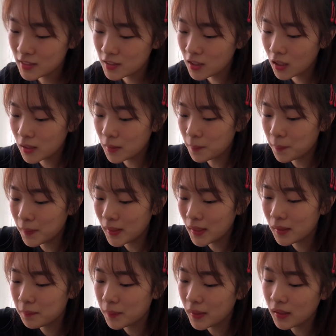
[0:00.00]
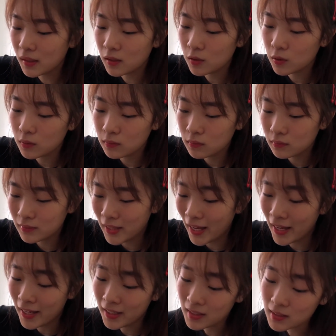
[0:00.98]
not a big
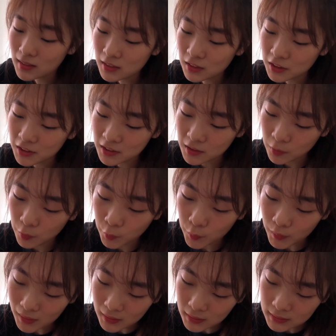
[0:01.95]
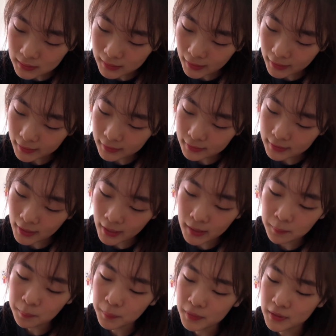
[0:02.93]
test. It's just a quiz, like a
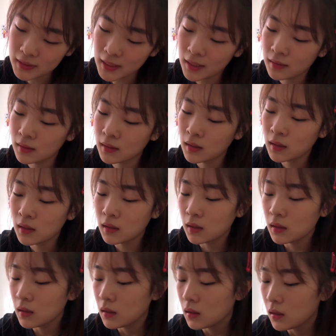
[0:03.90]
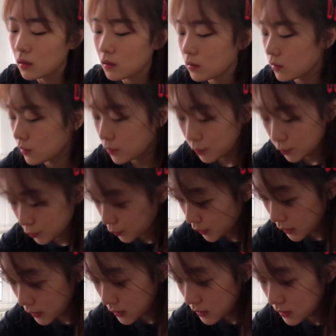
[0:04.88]
10%
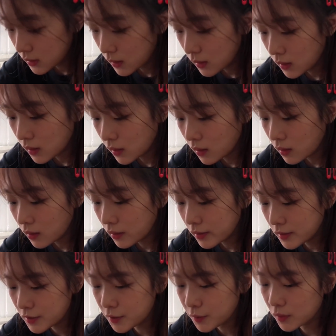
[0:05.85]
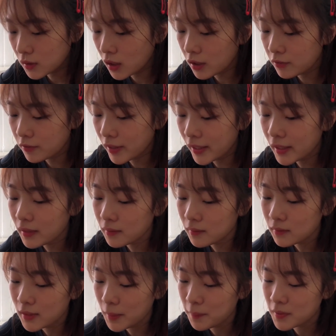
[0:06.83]
quiz. It's still a lot, right?
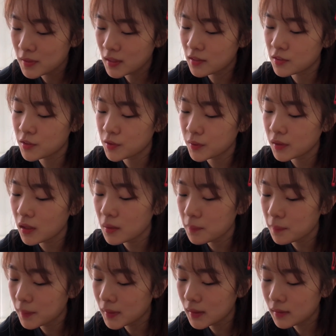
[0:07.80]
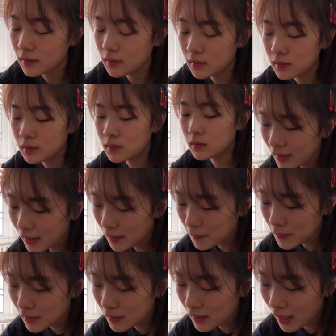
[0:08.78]
10% is still a lot, but I
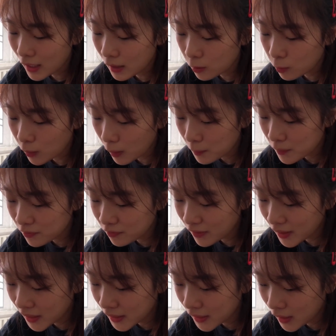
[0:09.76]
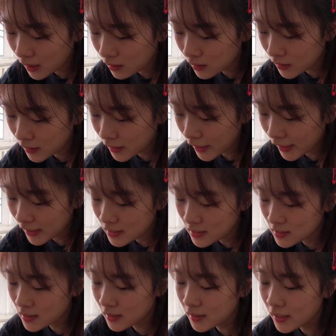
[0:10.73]
mean, I'll be fine. I can
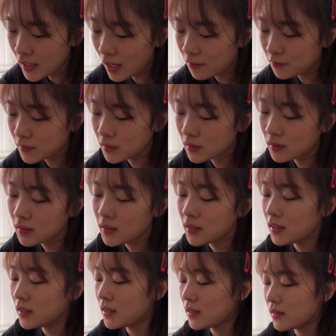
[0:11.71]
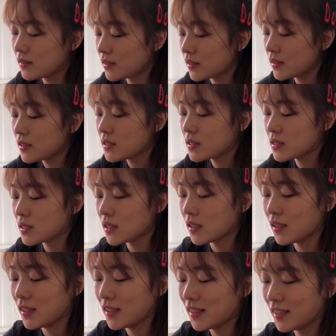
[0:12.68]
study after this.
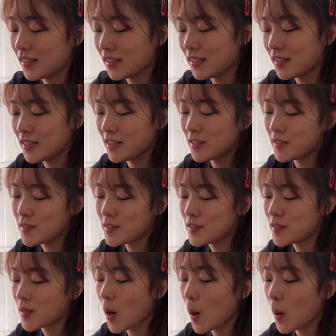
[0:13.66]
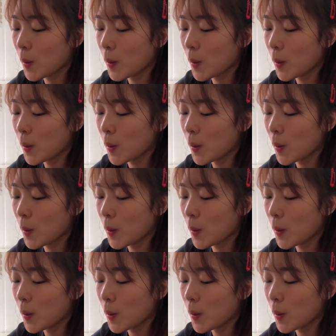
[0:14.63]
So